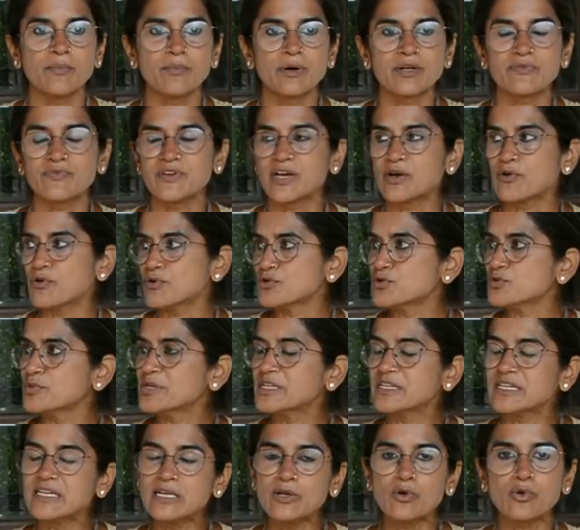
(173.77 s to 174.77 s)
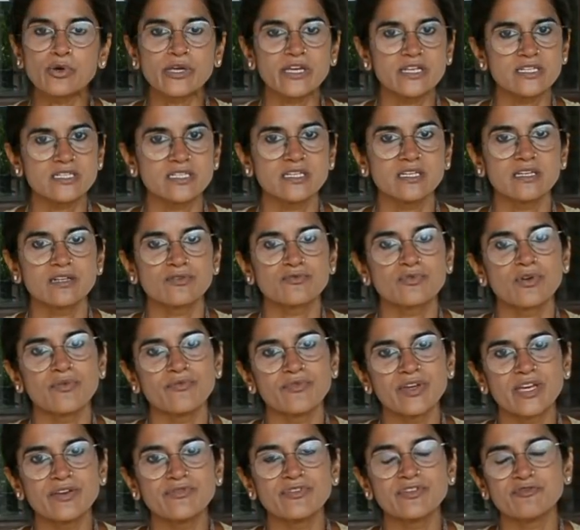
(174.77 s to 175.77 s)
but we are going to be relocating it from
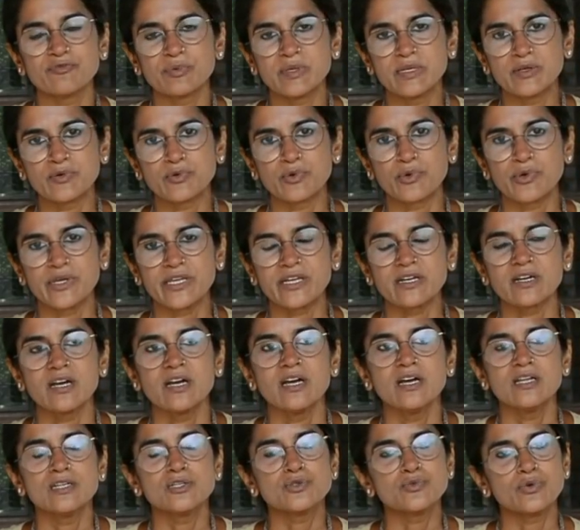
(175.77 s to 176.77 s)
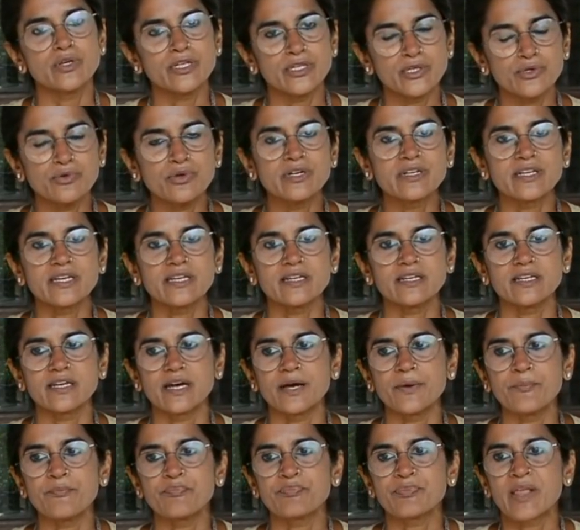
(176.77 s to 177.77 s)
where we've been growing to a newer area.